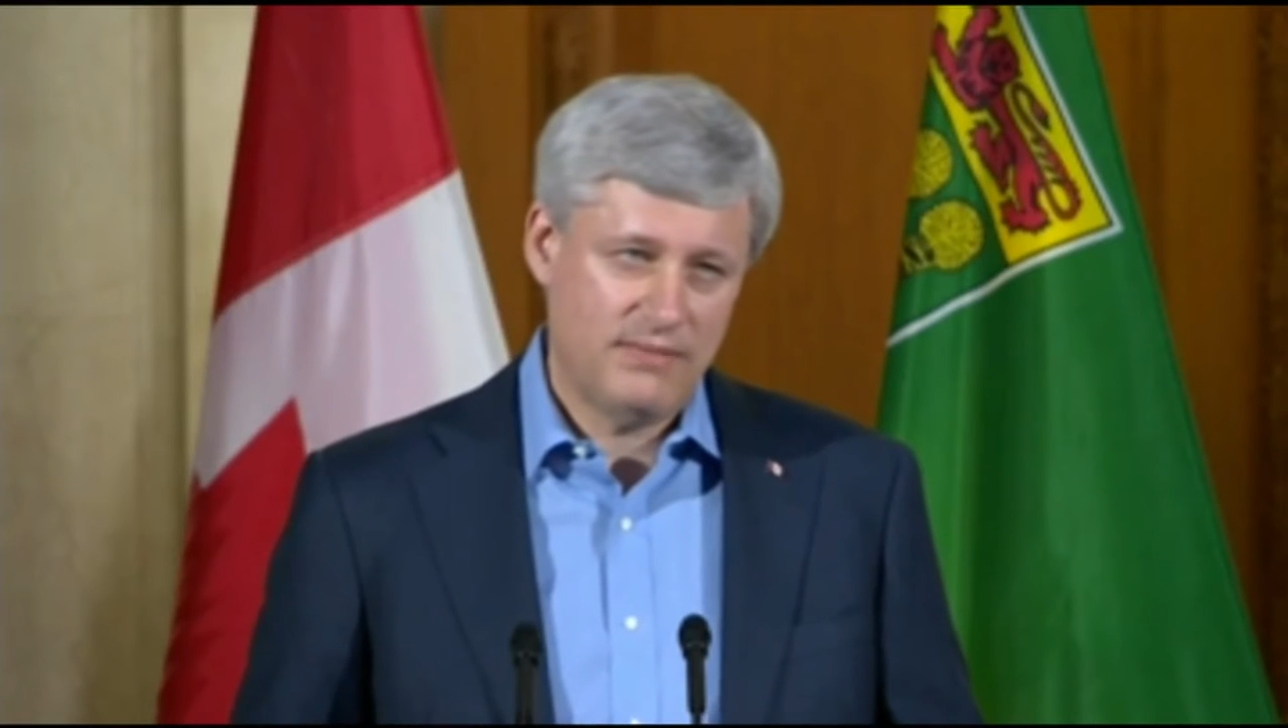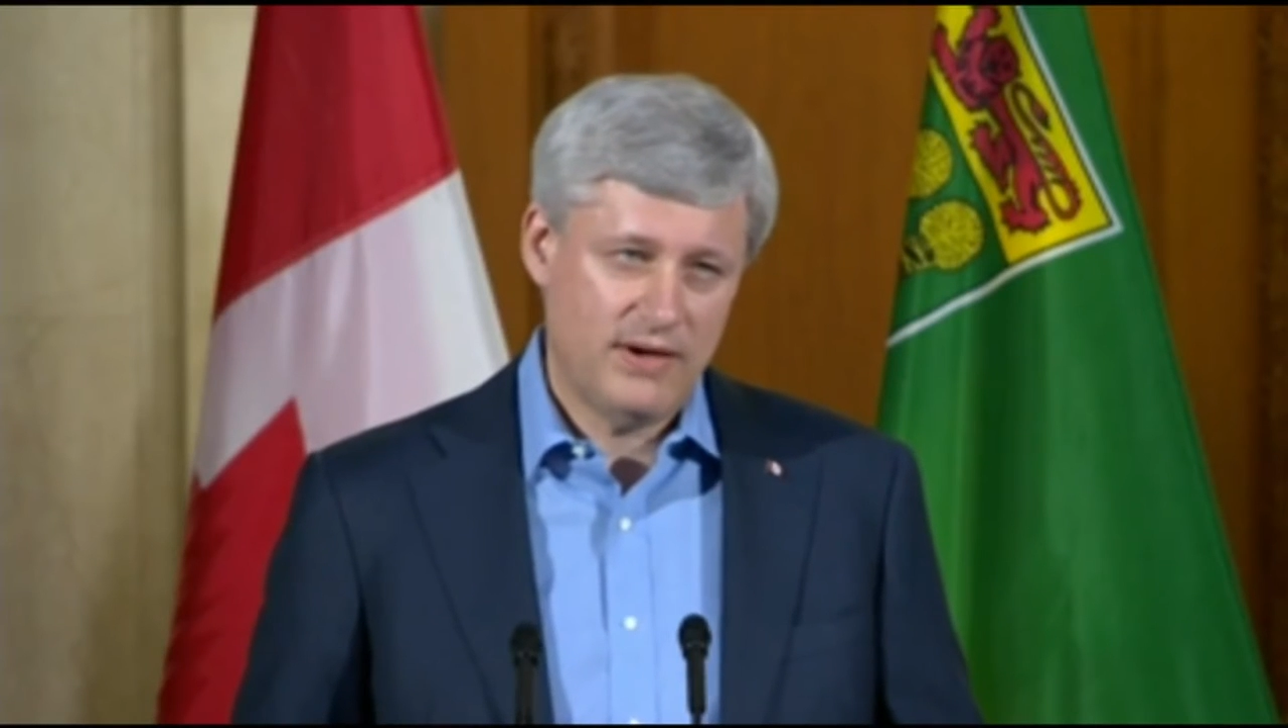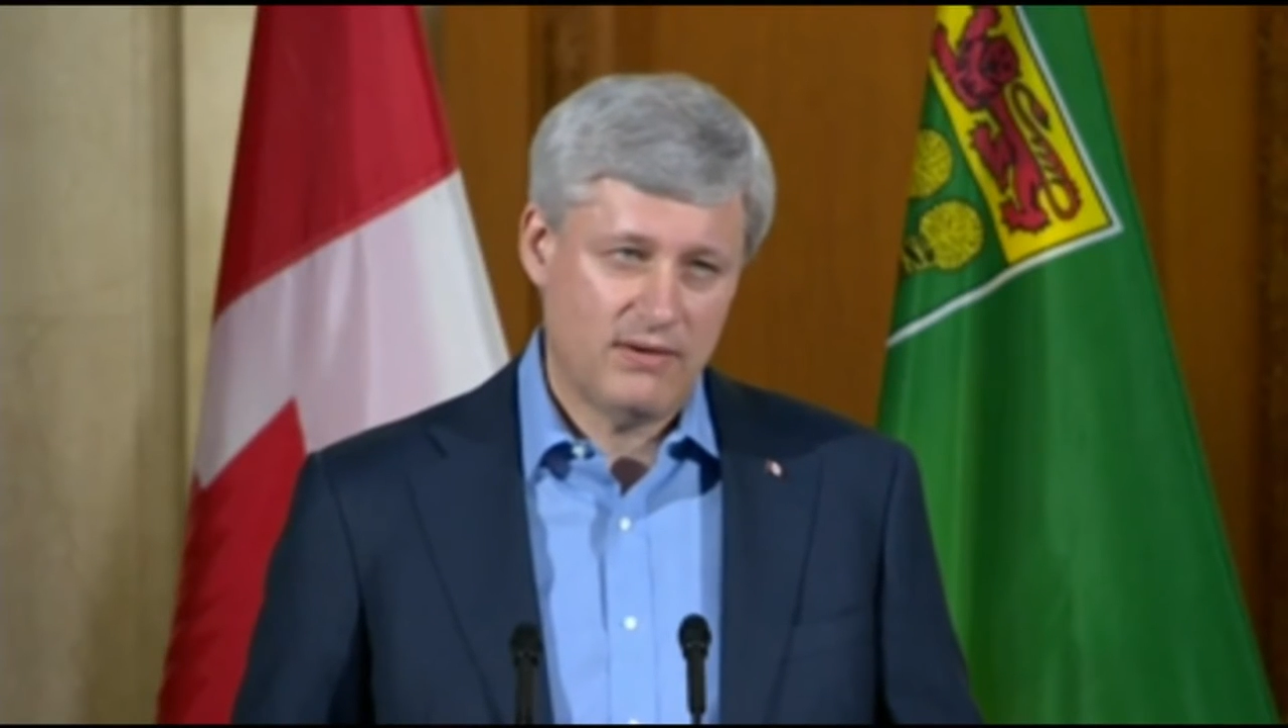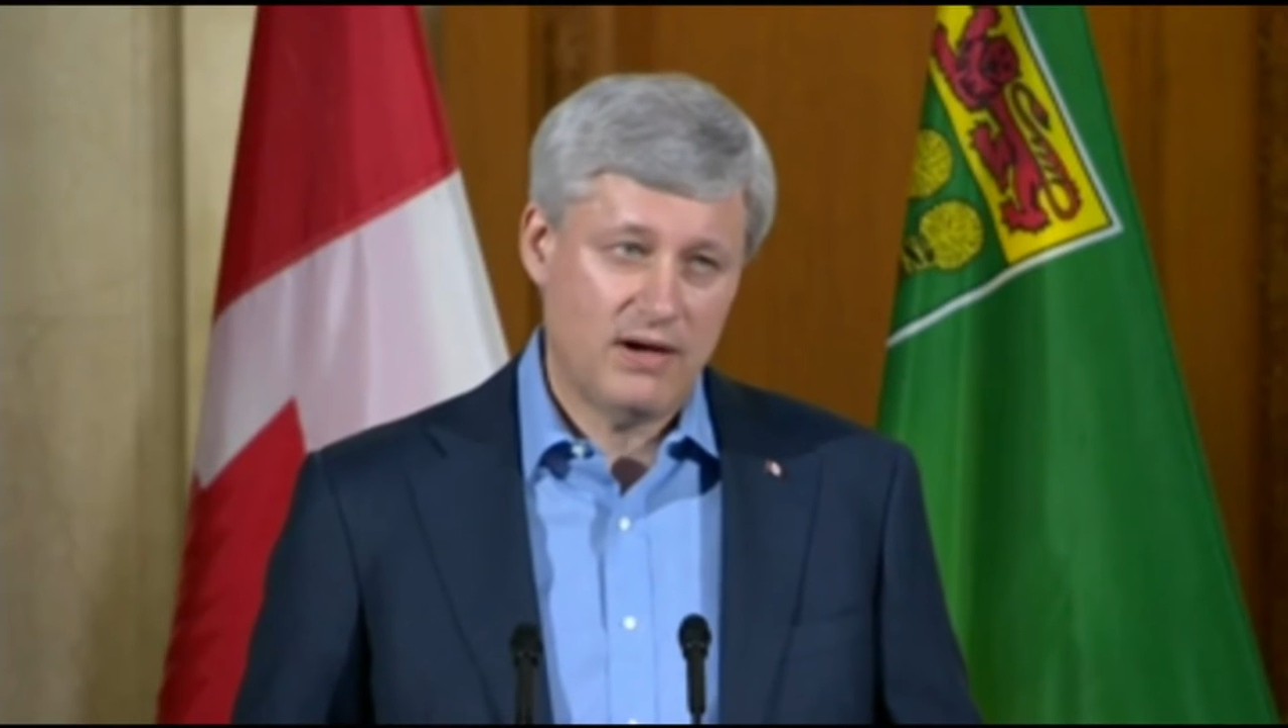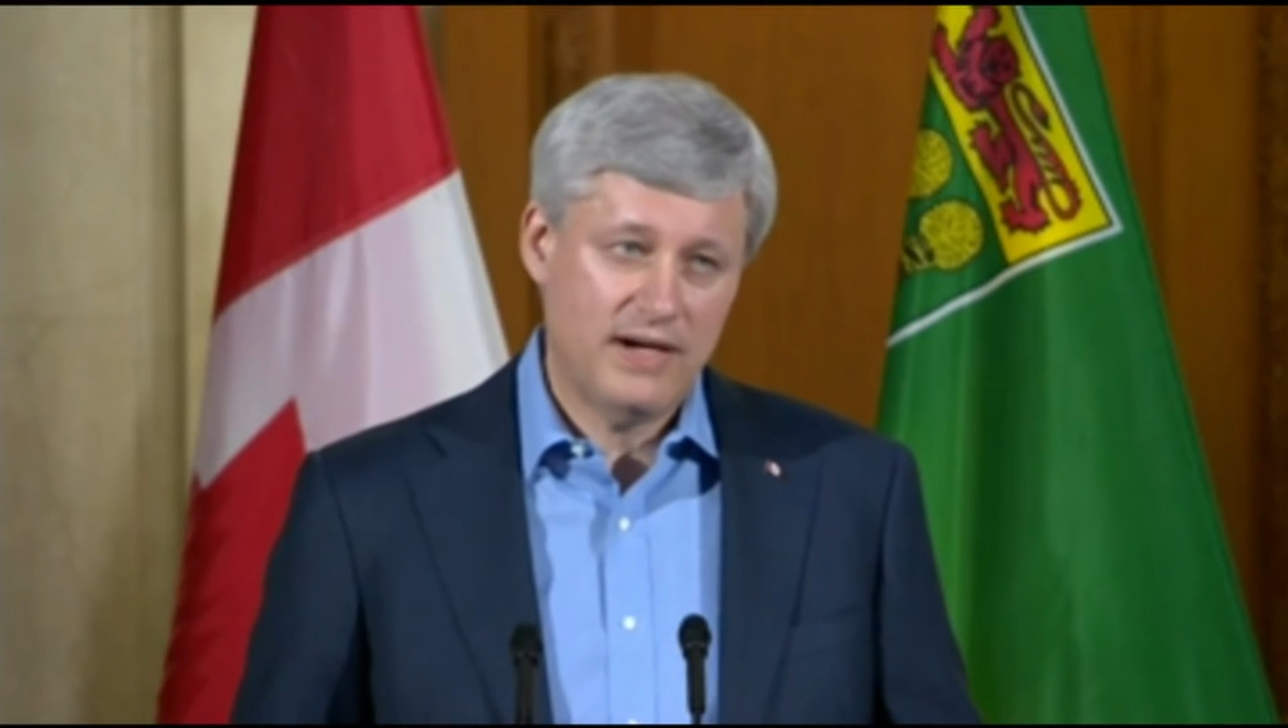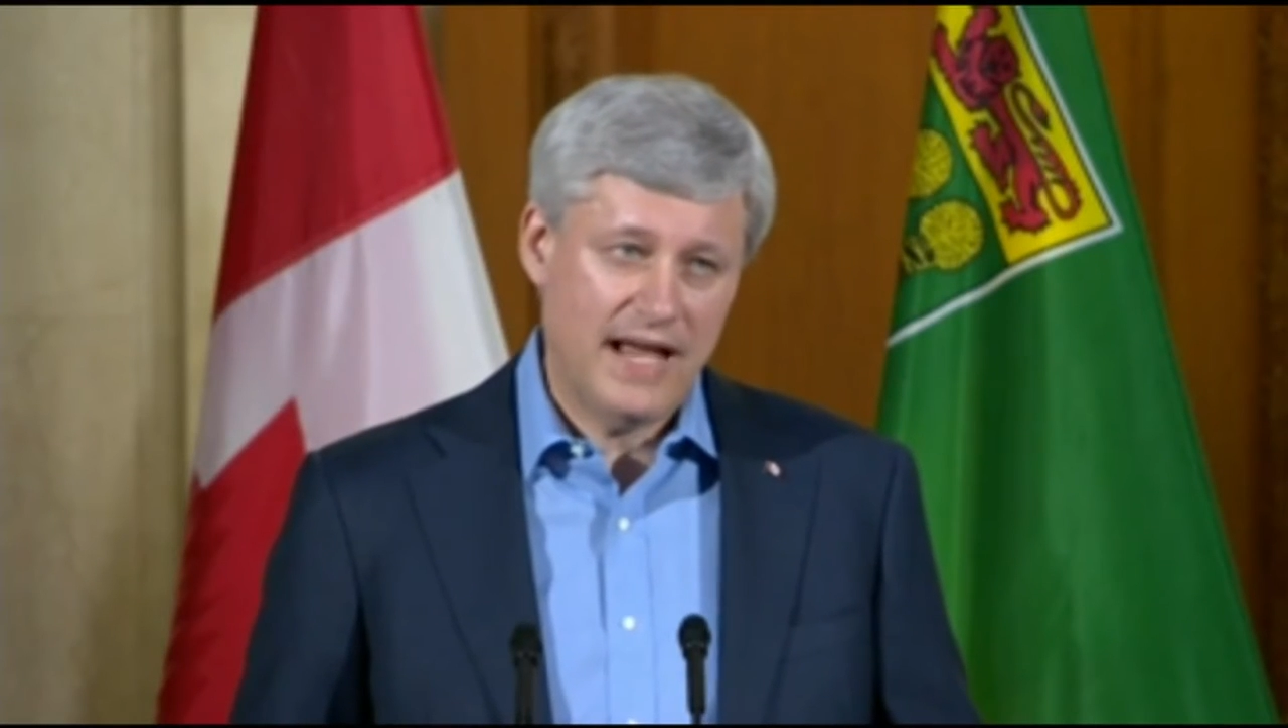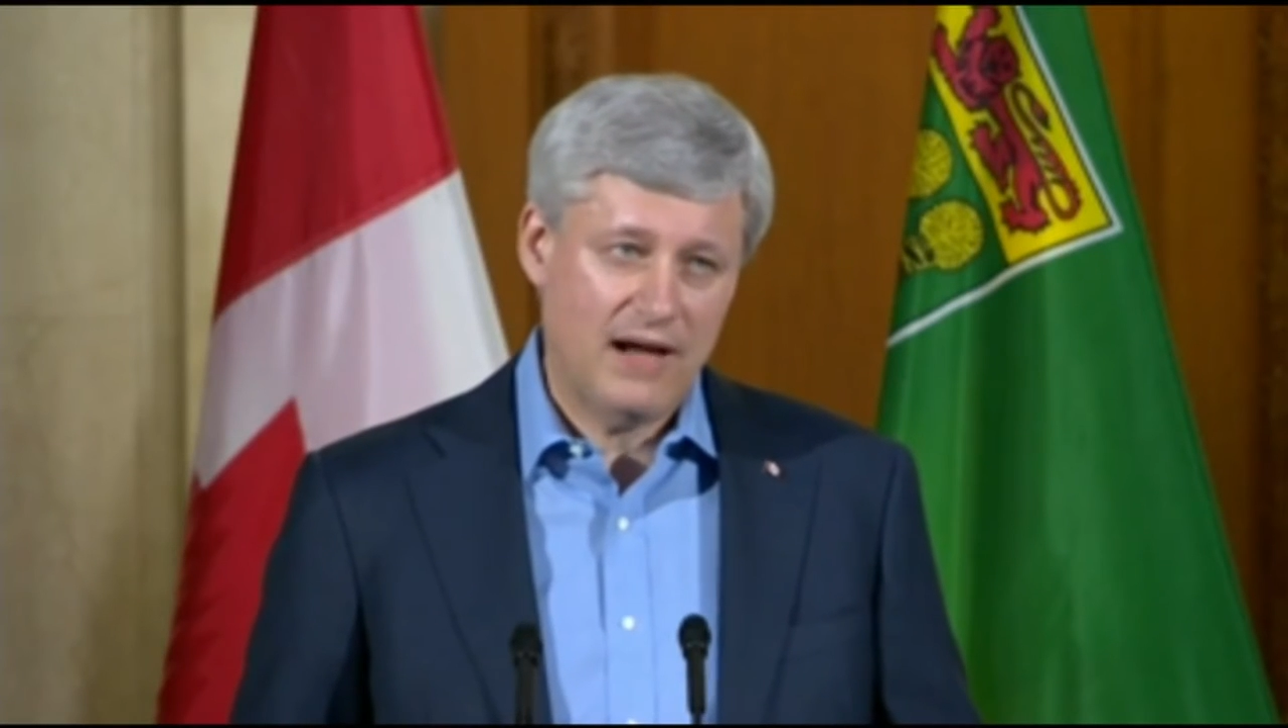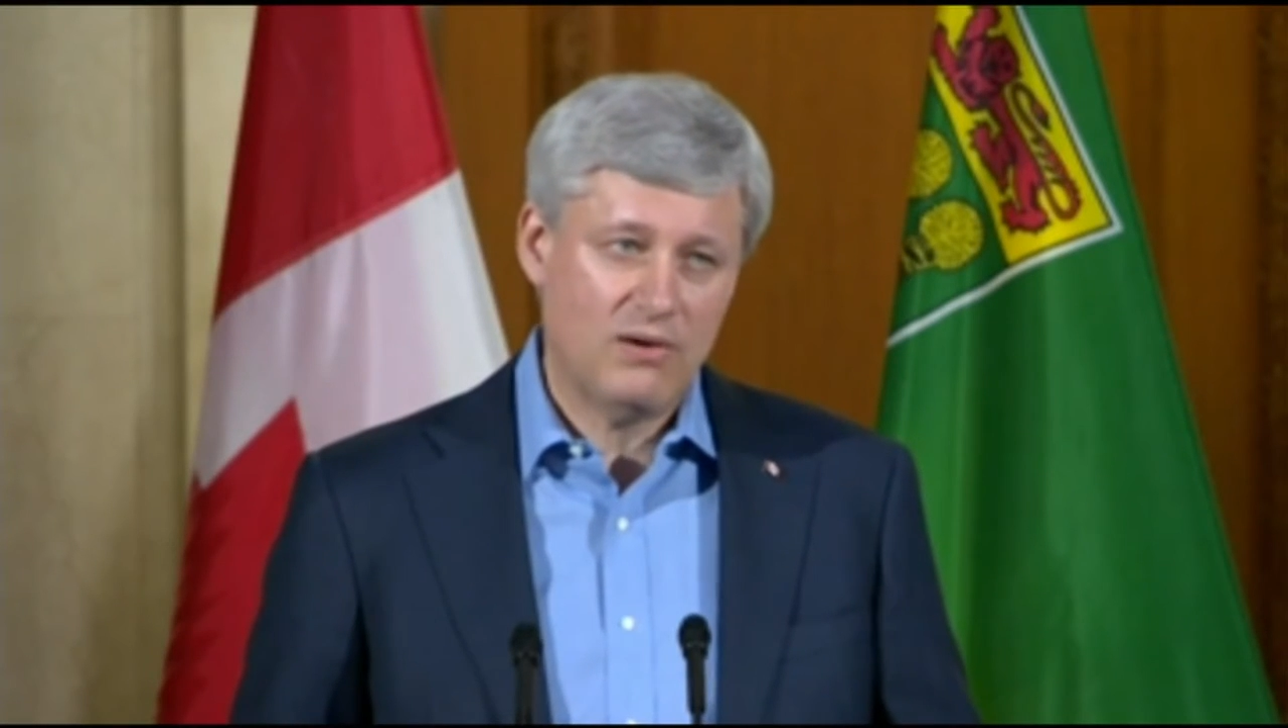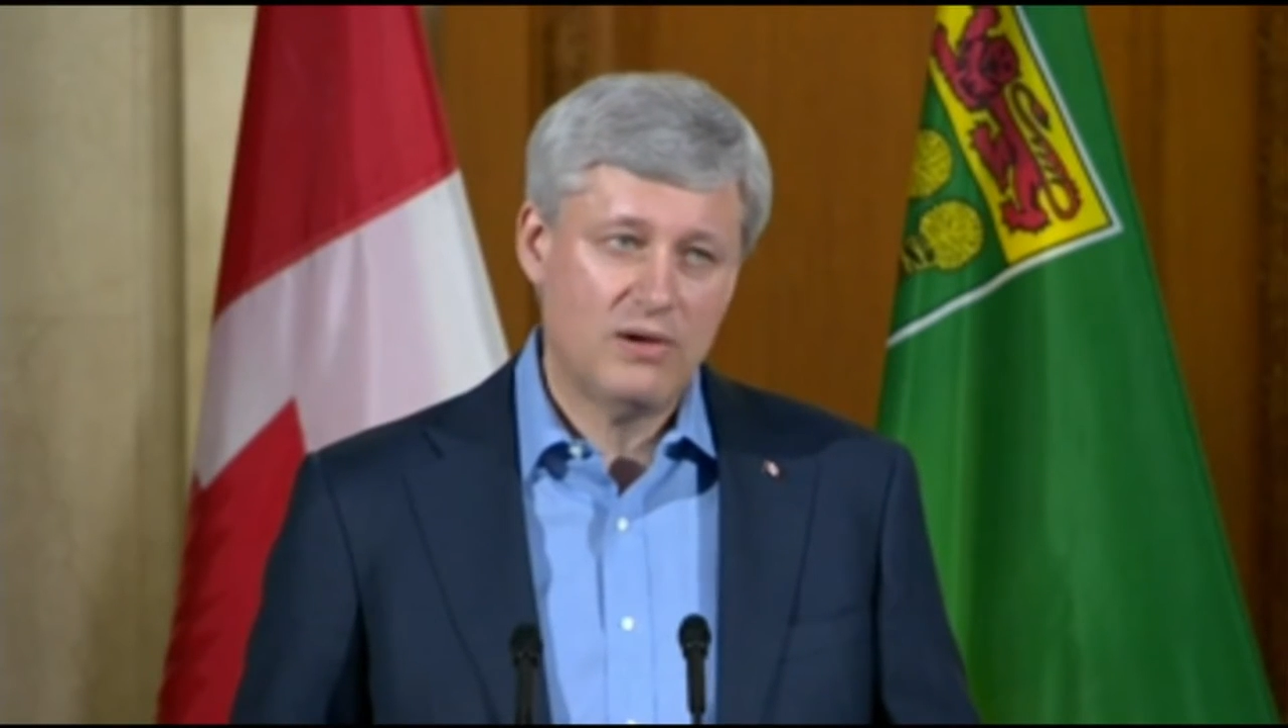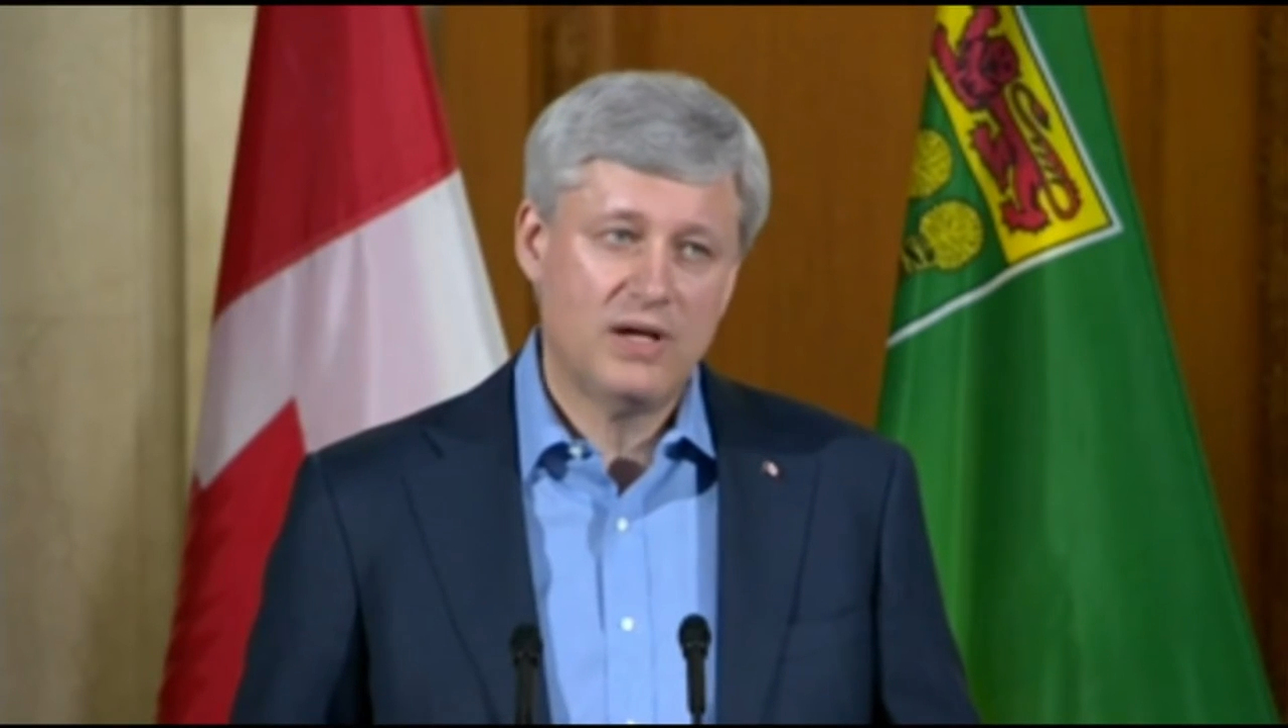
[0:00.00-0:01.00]
There are
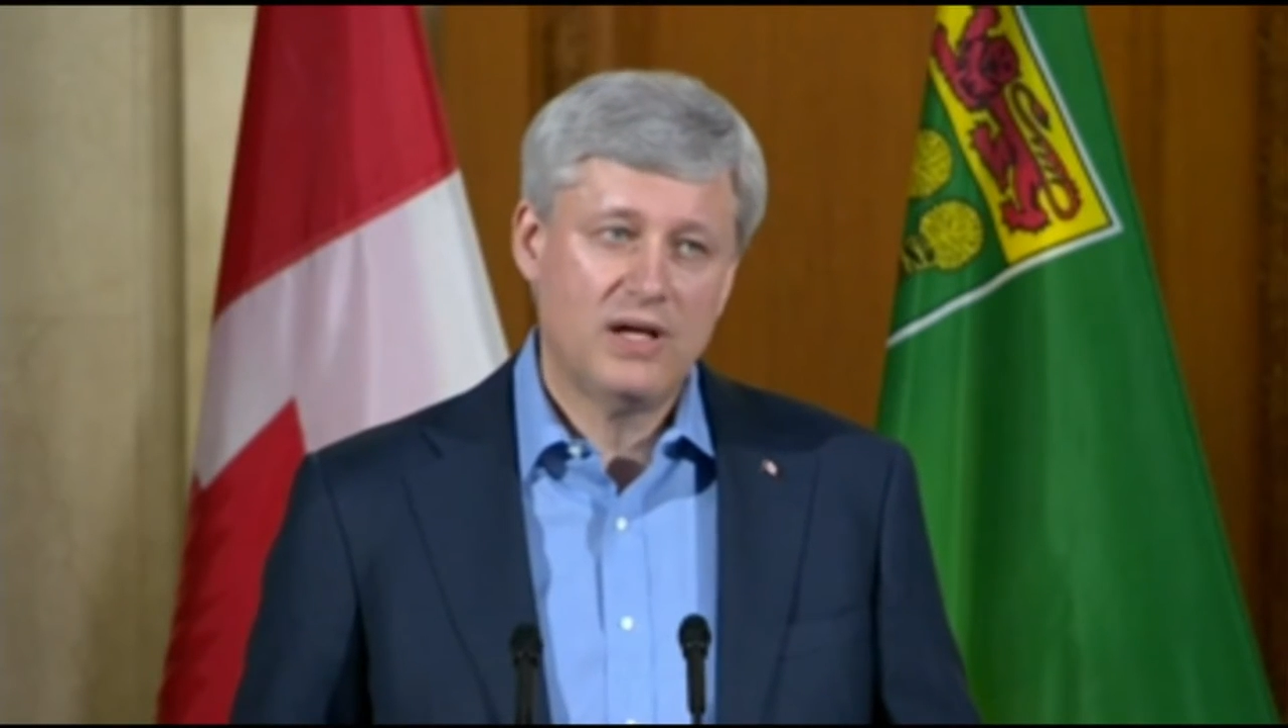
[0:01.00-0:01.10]
now